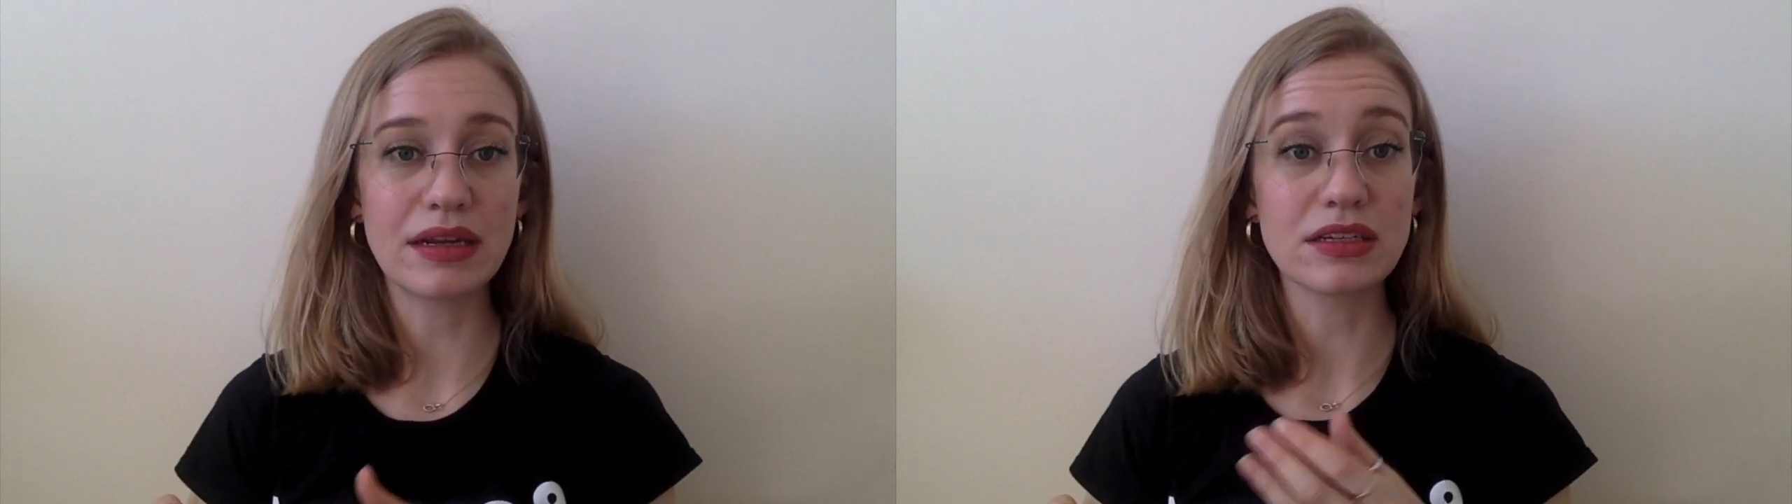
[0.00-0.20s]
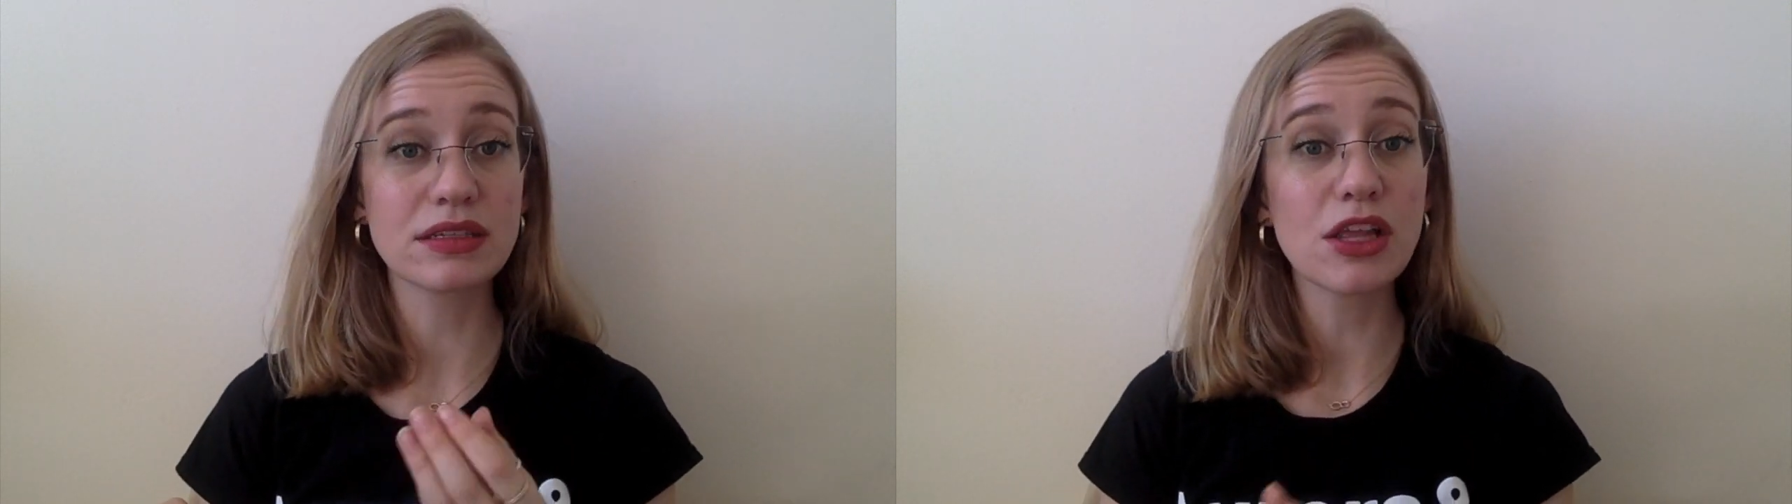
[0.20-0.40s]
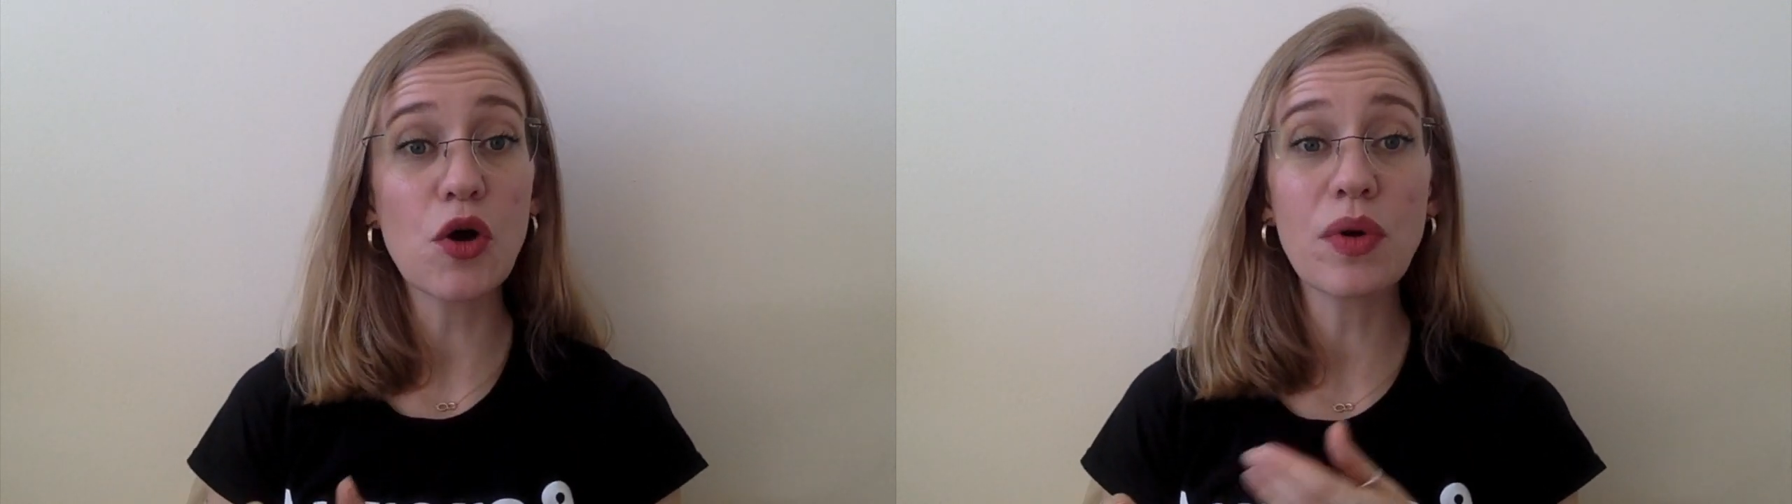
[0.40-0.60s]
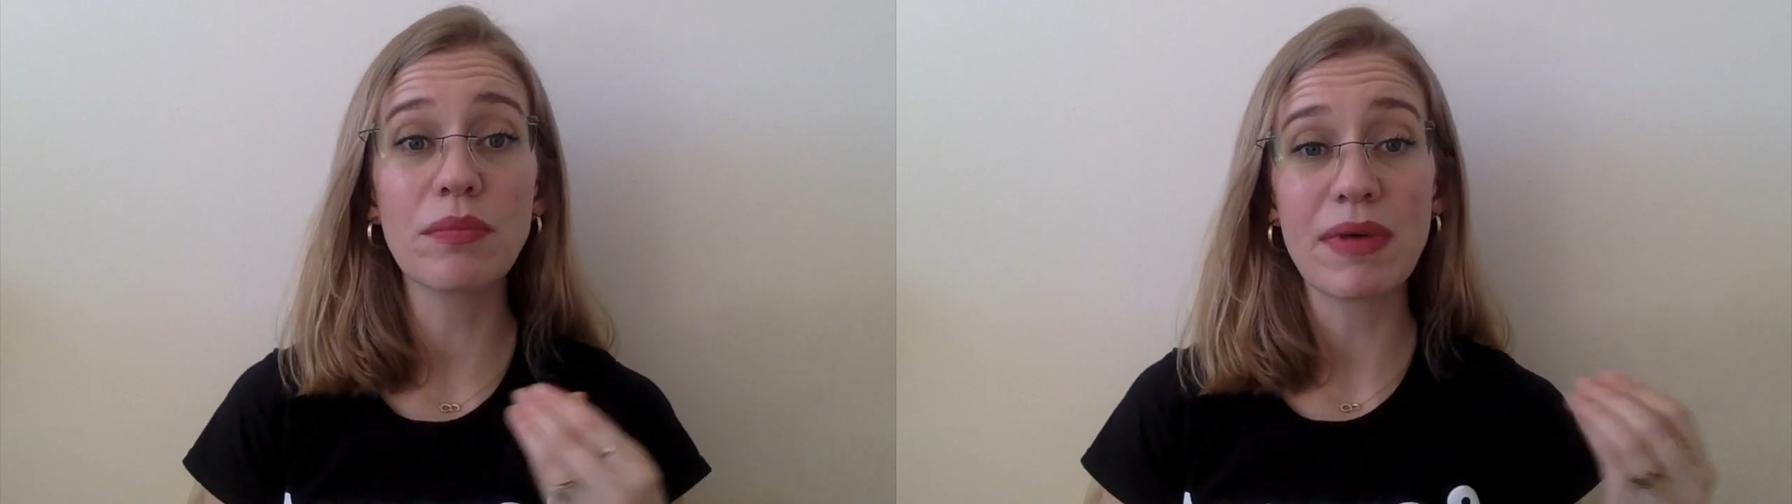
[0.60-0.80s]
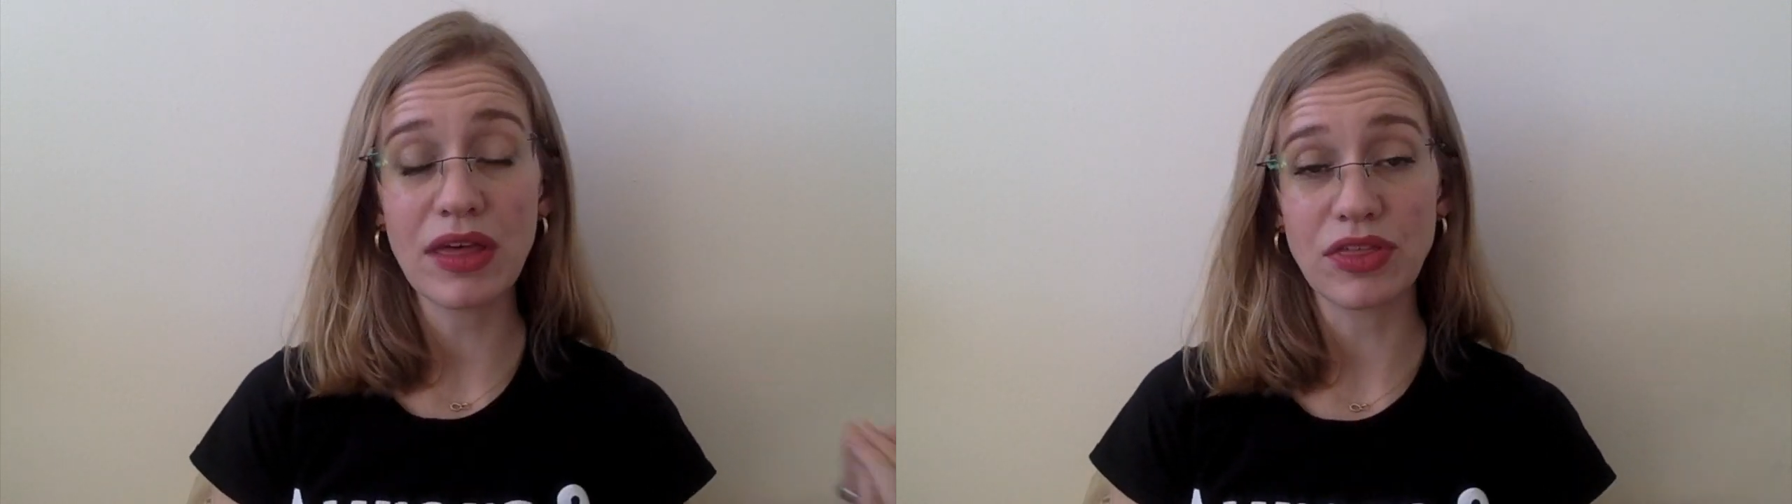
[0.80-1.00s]
and a slower
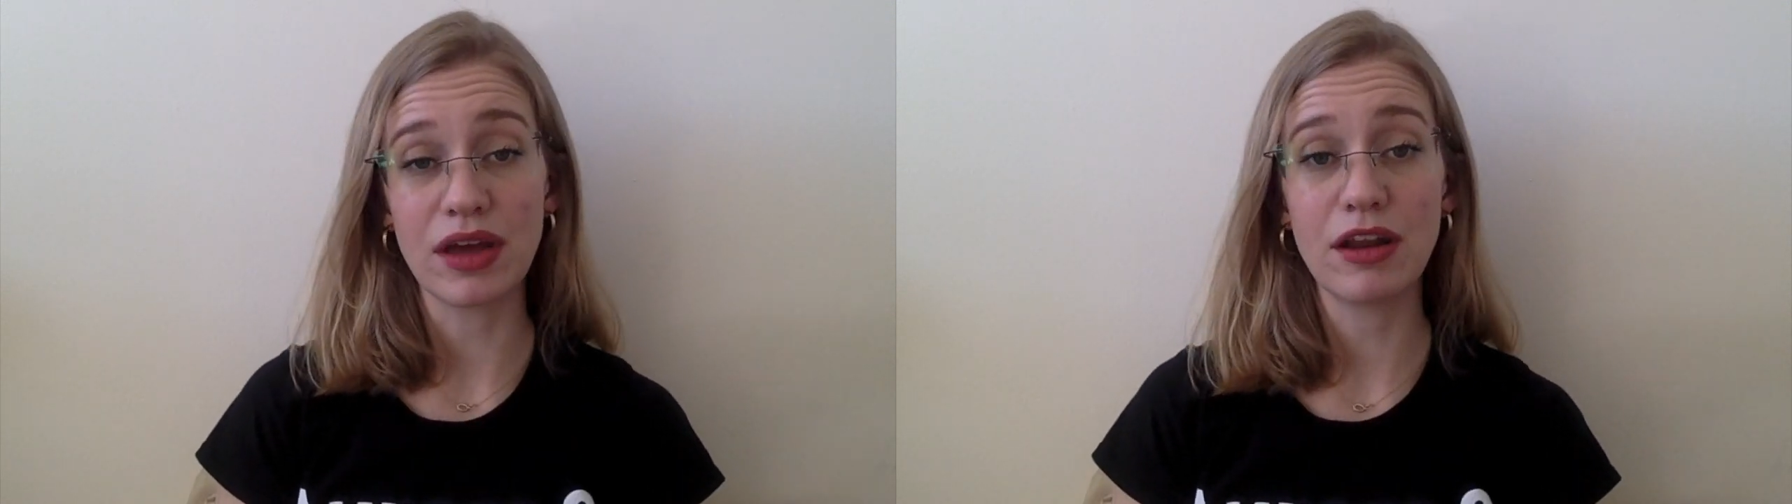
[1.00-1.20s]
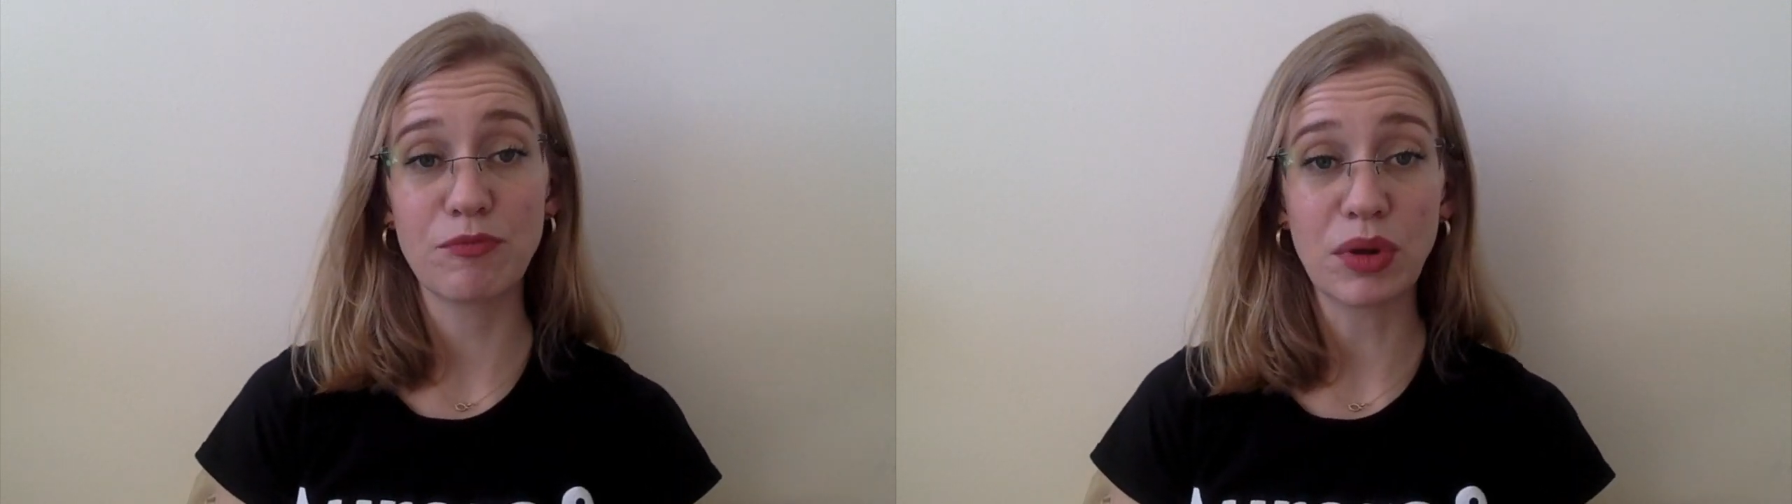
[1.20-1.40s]
method of